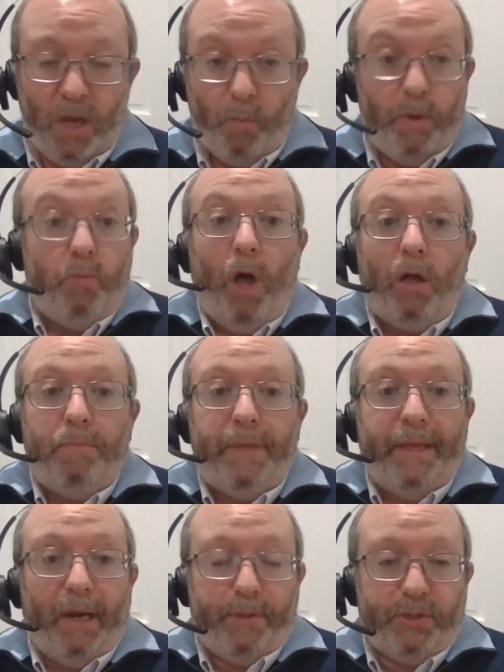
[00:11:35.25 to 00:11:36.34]
We'd welcome
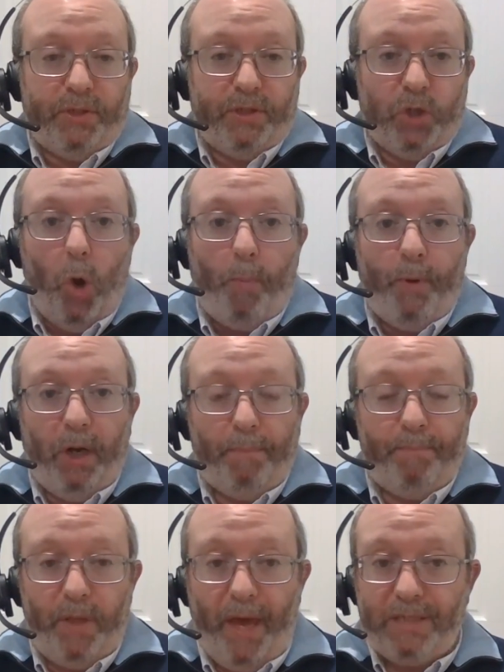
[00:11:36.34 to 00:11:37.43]
that opportunity to open up
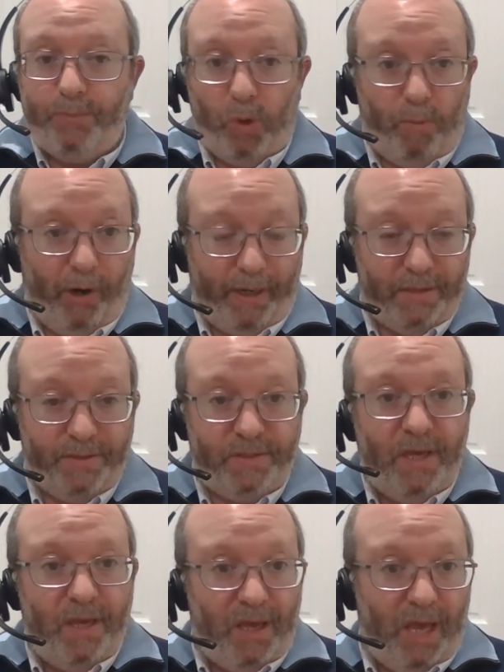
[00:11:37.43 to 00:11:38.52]
export markets
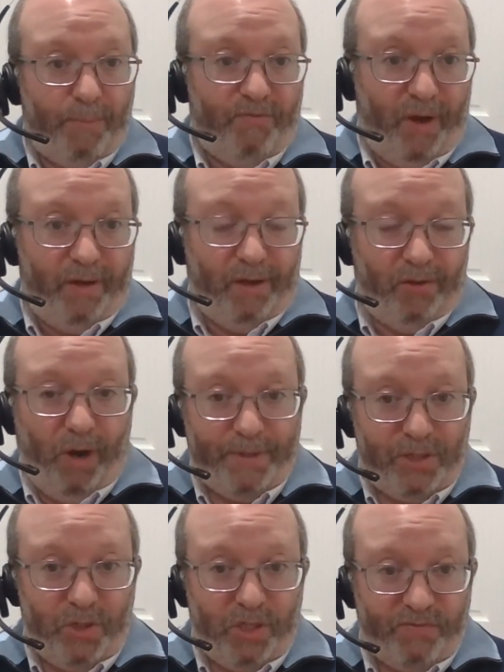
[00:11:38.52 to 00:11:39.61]
and provide other
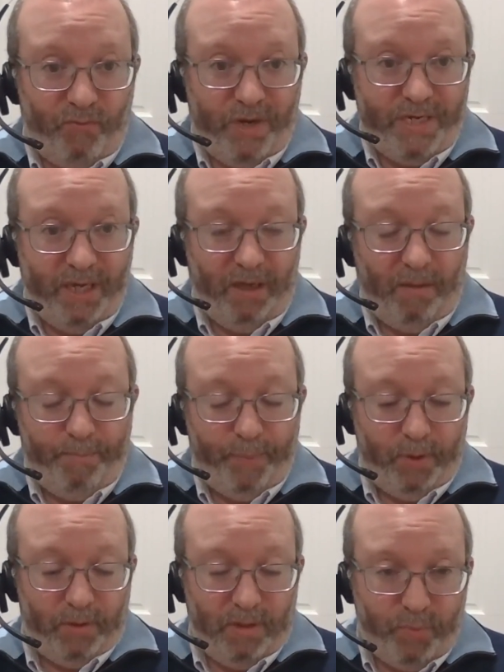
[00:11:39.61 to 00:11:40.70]
opportunities for retail, but
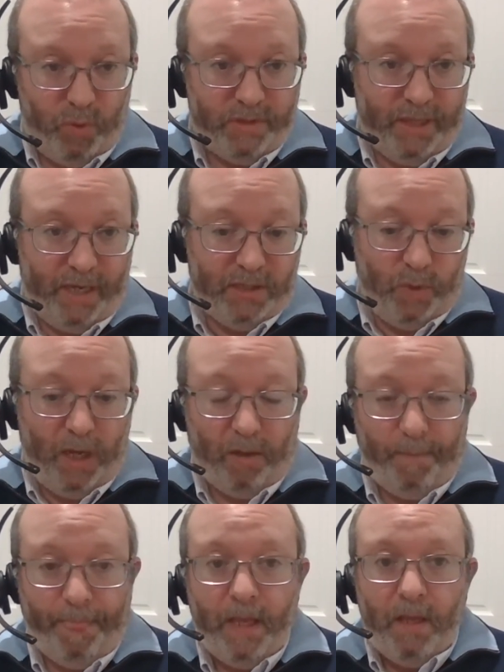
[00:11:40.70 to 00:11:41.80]
on the import side as well.
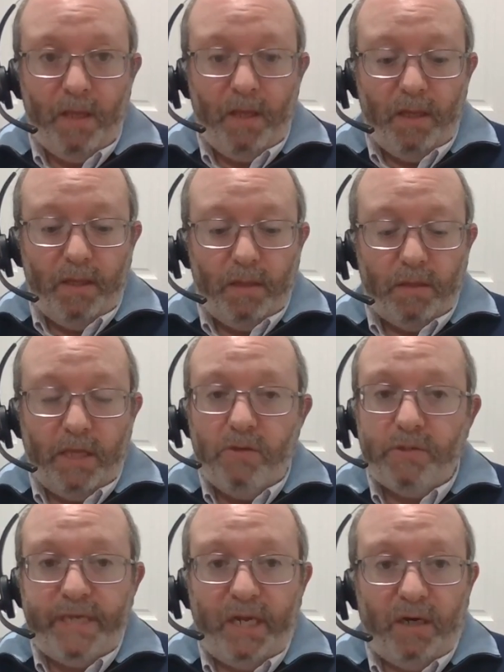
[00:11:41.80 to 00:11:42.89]
They
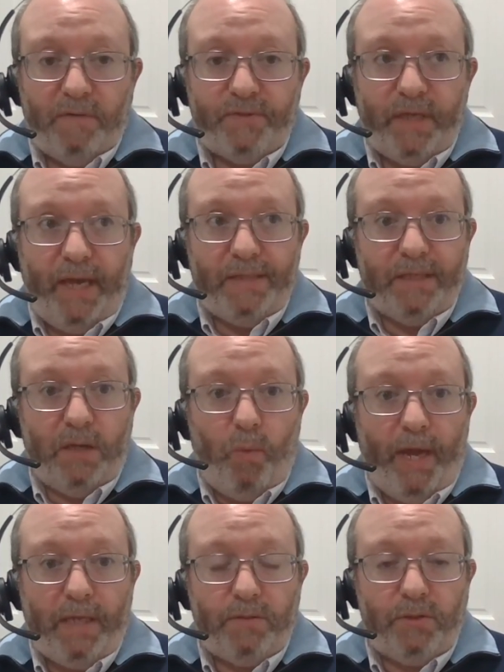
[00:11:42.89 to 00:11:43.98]
use tariffs as a
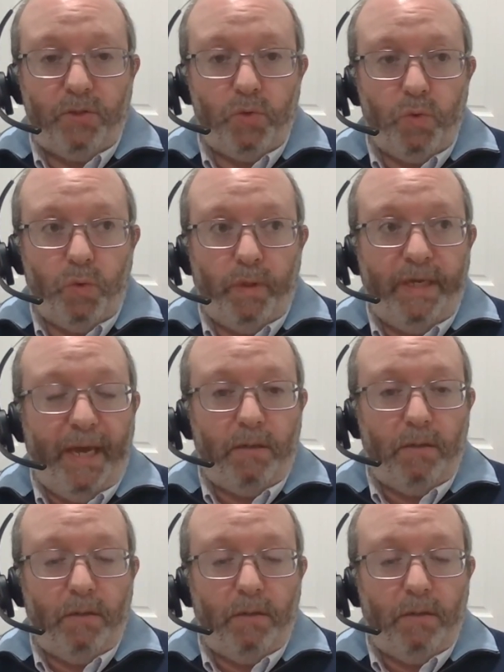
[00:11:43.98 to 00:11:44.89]
way to get